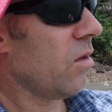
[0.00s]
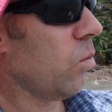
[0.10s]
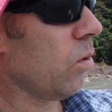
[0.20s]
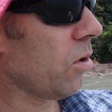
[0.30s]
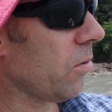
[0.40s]
The
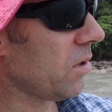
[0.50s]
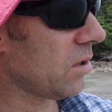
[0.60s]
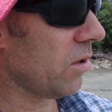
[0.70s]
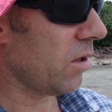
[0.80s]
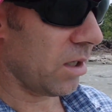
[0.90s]
water is
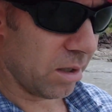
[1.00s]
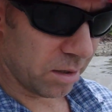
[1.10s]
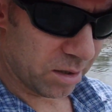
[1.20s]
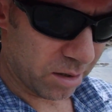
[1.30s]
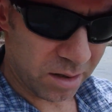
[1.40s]
dirty.
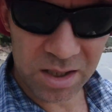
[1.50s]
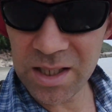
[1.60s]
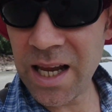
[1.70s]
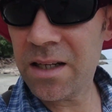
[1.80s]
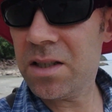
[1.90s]
The
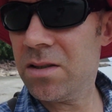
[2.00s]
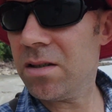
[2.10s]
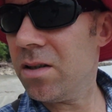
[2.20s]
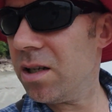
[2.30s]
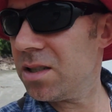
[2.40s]
sand is
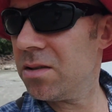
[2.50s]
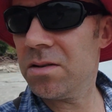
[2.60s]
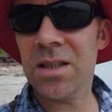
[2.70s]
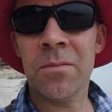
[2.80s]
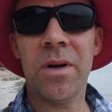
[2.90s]
not nice to
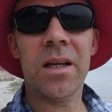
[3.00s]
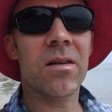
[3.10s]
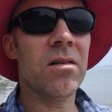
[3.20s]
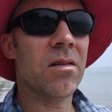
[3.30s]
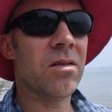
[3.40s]

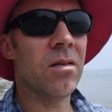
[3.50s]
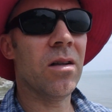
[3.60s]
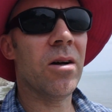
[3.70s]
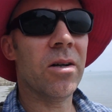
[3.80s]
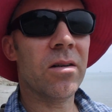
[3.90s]
sunbake on and to
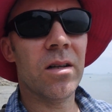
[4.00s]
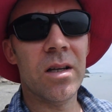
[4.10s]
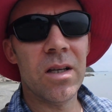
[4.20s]
lie on.